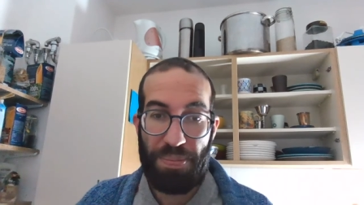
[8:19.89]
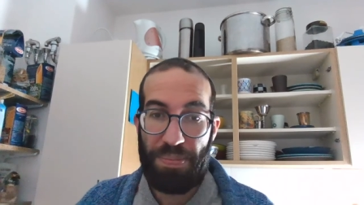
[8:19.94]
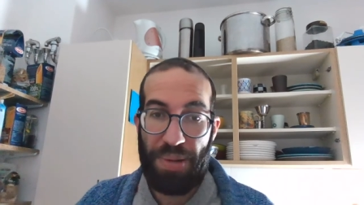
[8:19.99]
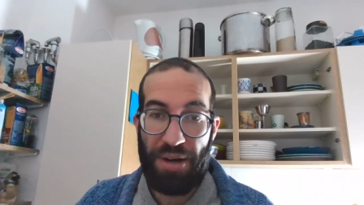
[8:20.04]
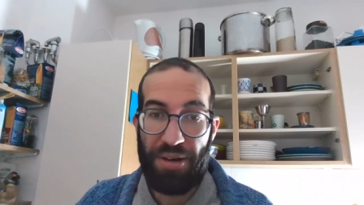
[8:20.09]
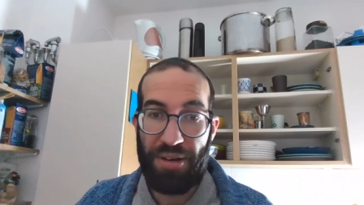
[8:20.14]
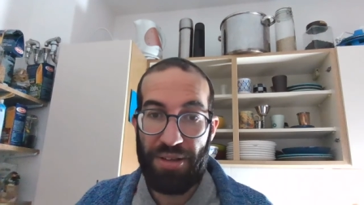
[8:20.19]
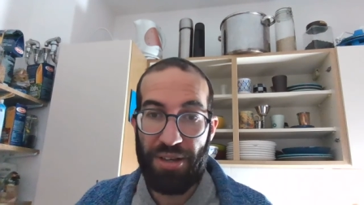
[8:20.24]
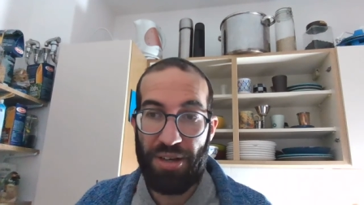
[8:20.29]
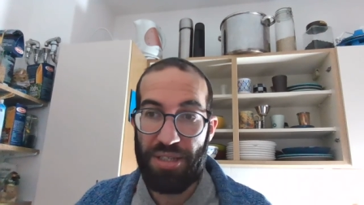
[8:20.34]

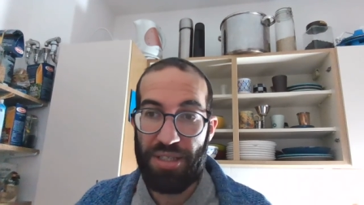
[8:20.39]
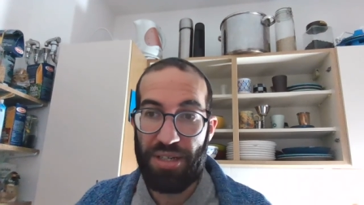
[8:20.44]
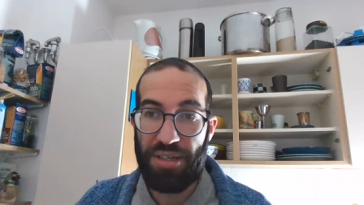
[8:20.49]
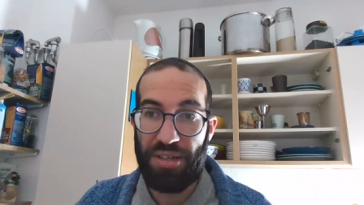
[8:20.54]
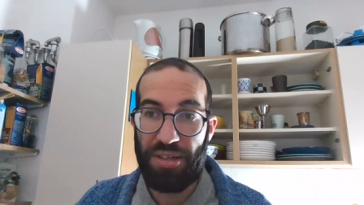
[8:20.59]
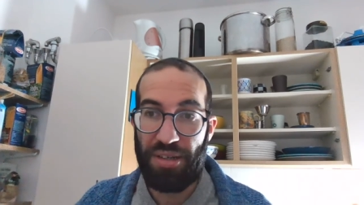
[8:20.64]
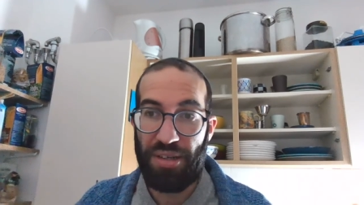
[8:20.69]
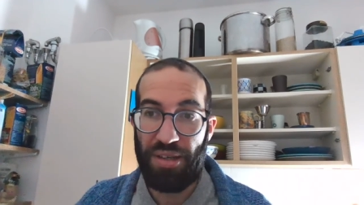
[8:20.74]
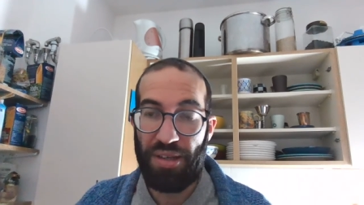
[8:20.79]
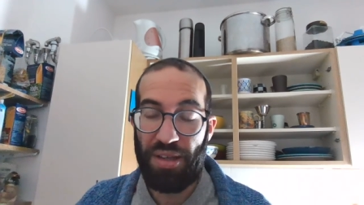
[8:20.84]

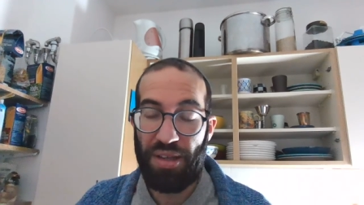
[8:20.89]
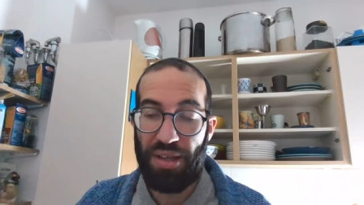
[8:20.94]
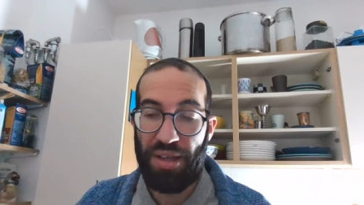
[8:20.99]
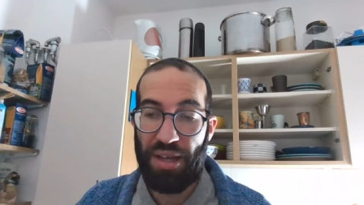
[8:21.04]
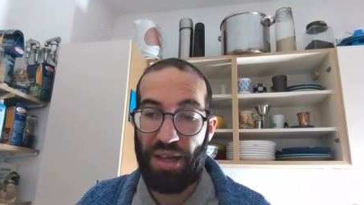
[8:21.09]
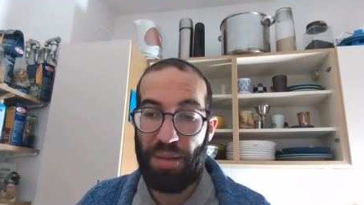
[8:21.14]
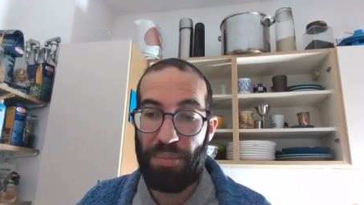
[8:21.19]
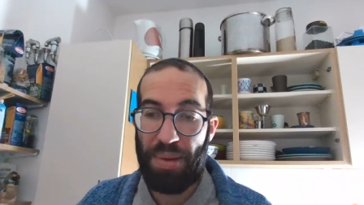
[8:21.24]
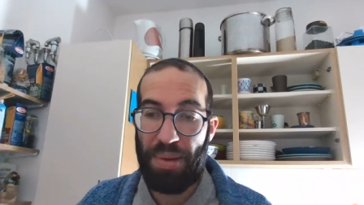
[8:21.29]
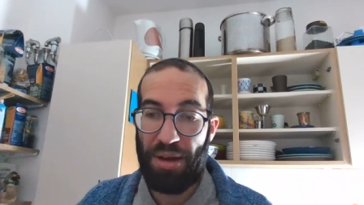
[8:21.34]
paradoxical
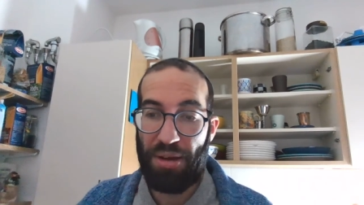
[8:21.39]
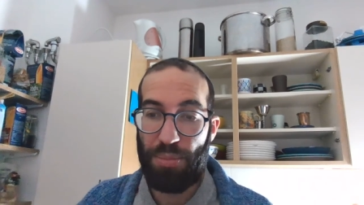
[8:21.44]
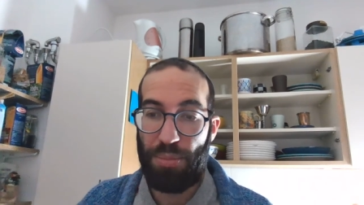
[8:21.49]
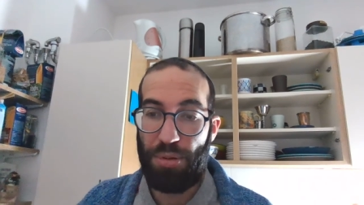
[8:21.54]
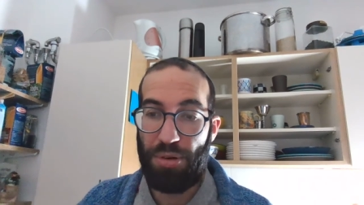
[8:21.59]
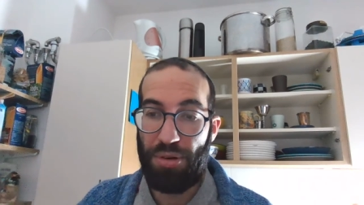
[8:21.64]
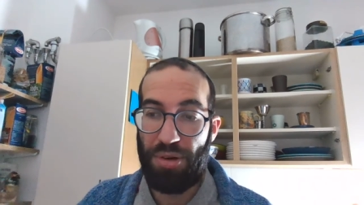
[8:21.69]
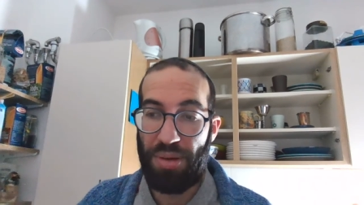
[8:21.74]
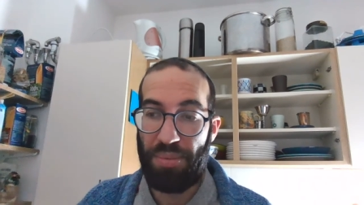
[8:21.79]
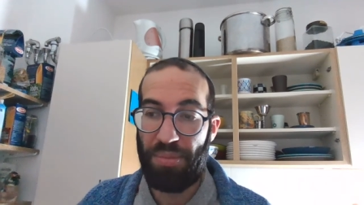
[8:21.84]

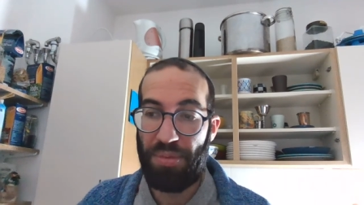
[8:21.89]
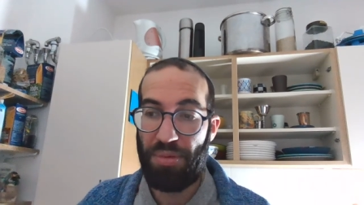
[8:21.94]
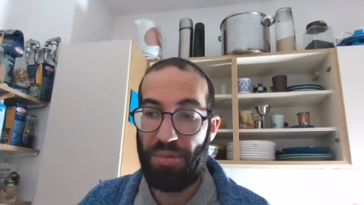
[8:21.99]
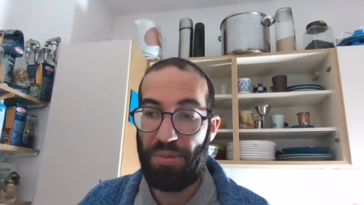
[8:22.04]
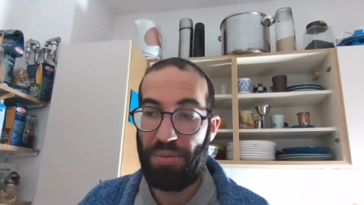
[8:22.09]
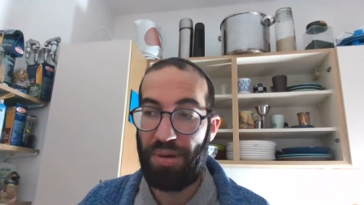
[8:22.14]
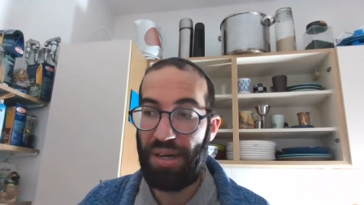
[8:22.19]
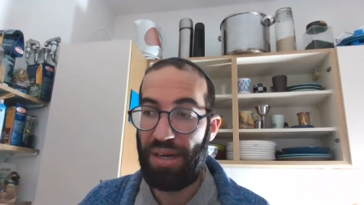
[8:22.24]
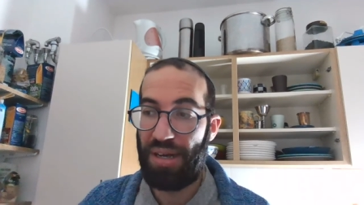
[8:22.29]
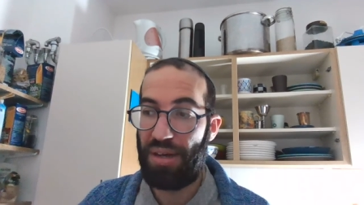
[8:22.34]
about Purim,
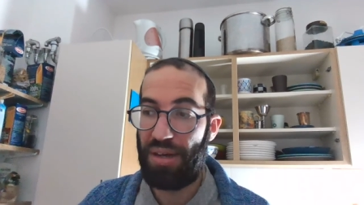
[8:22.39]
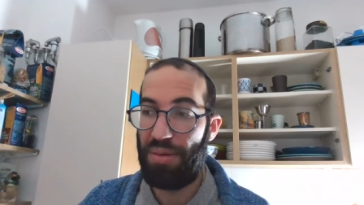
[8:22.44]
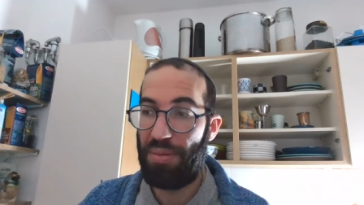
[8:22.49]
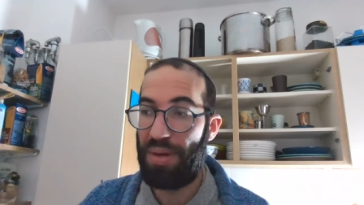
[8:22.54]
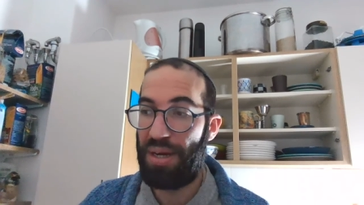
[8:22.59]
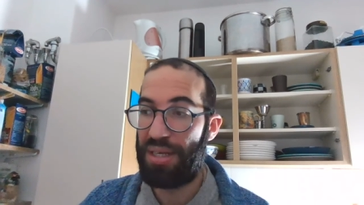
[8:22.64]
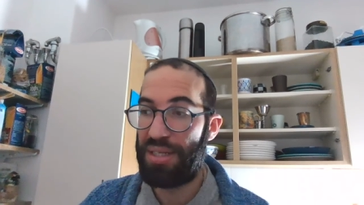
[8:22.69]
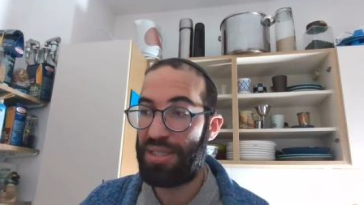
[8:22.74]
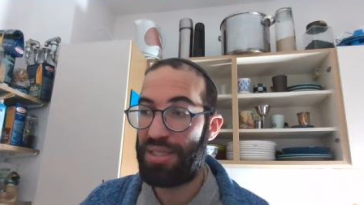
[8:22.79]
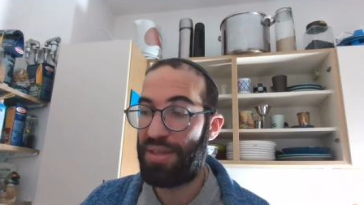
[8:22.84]
where,
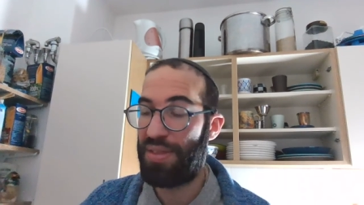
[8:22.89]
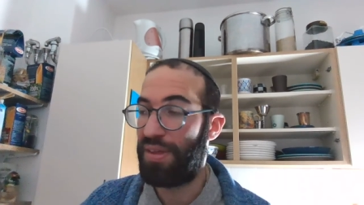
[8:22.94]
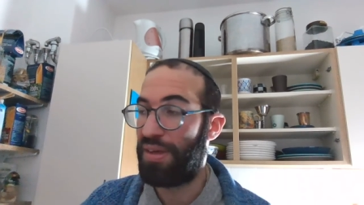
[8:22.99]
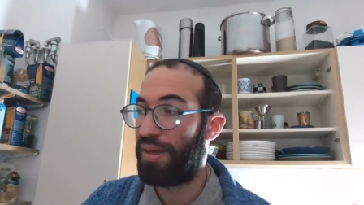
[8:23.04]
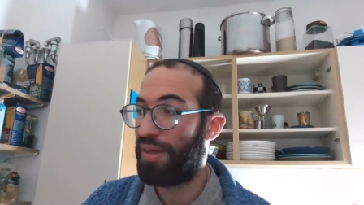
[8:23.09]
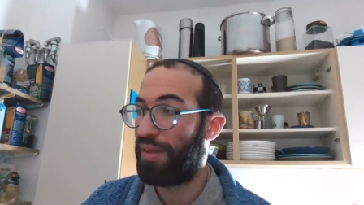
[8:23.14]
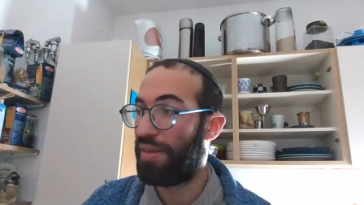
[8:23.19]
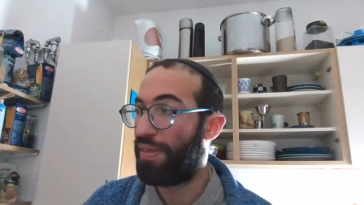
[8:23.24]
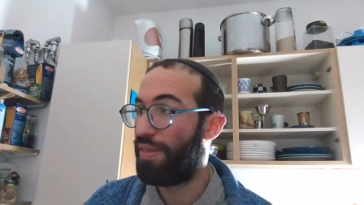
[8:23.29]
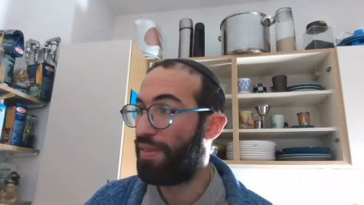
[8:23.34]
whereas
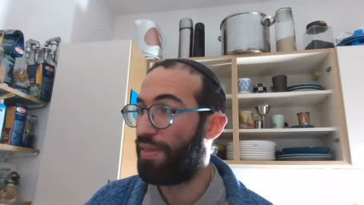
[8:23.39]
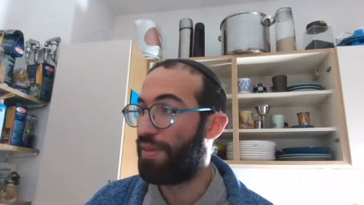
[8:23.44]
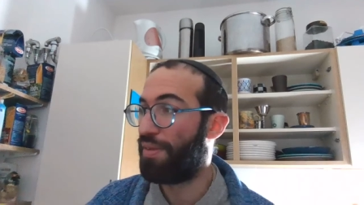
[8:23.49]
the,